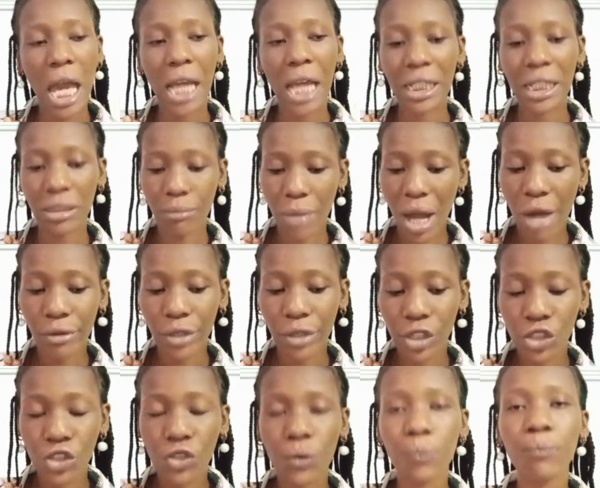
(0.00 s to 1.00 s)
in
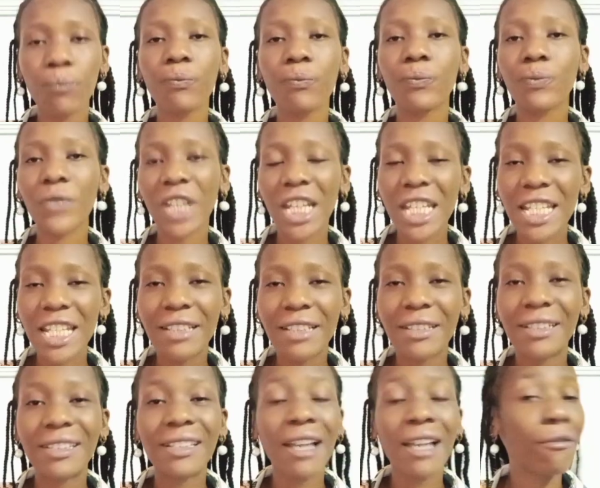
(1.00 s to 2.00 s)
marriage
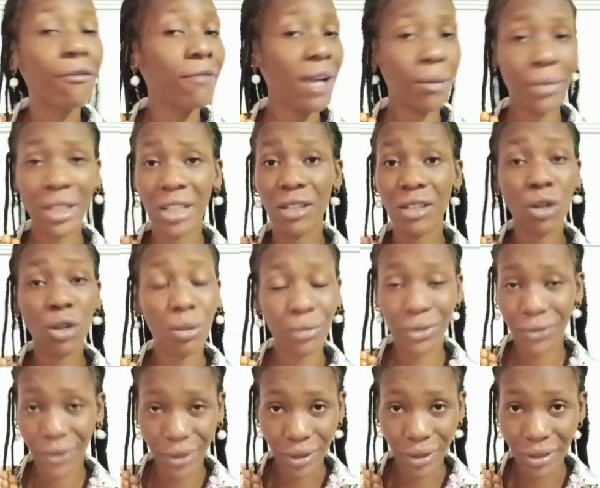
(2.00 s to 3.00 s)
is family
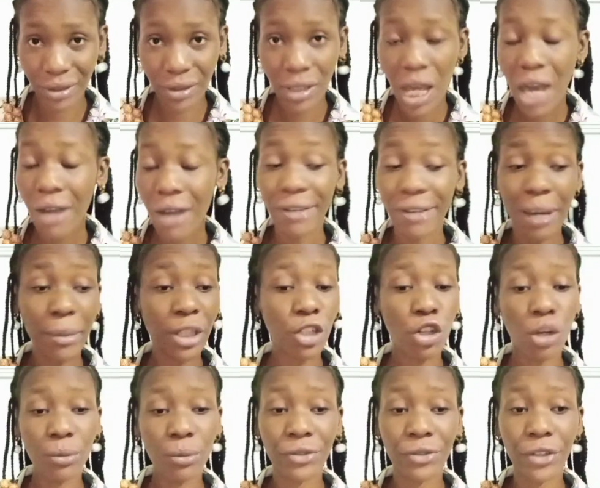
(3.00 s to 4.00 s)
comes first. Family
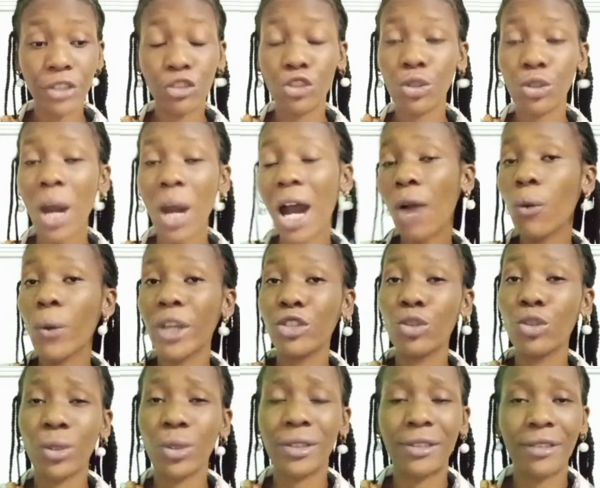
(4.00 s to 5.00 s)
comes first. You know how when
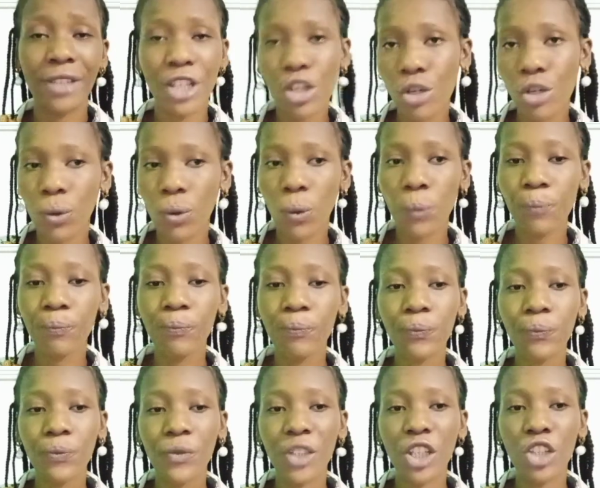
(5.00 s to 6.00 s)
you are single,
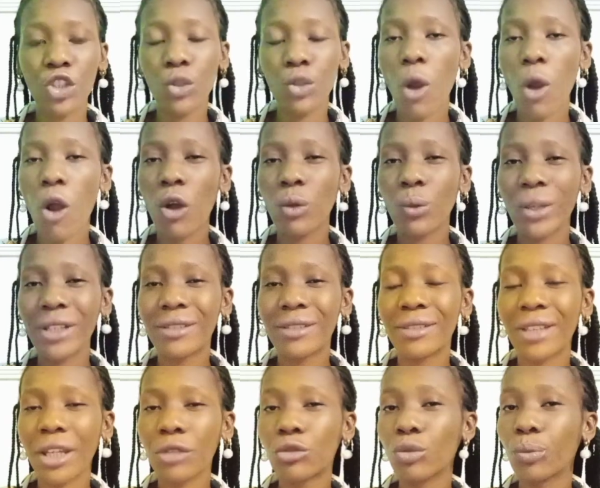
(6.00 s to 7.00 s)
you always
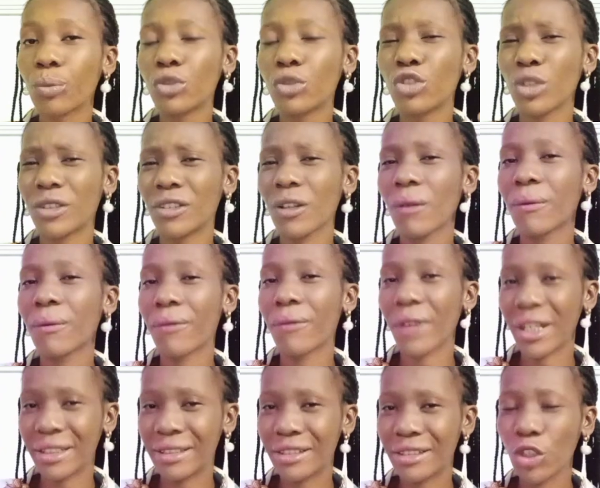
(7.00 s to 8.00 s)
tend to put yourself
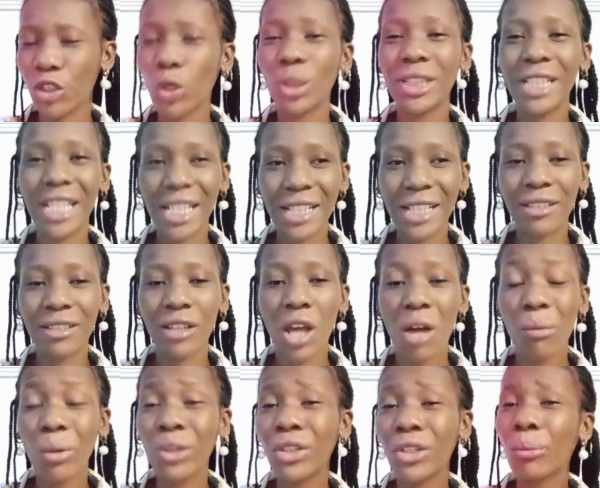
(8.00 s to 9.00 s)
first, your needs,
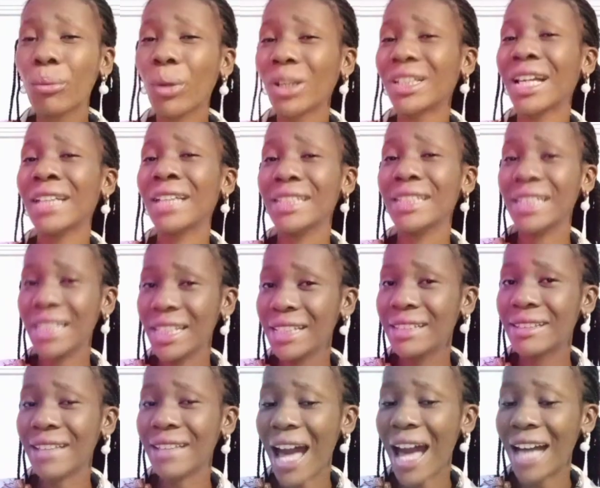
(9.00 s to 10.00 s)
both important
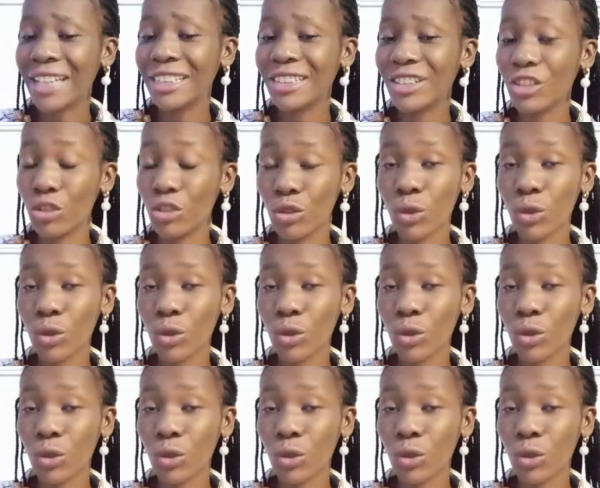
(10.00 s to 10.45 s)
needs and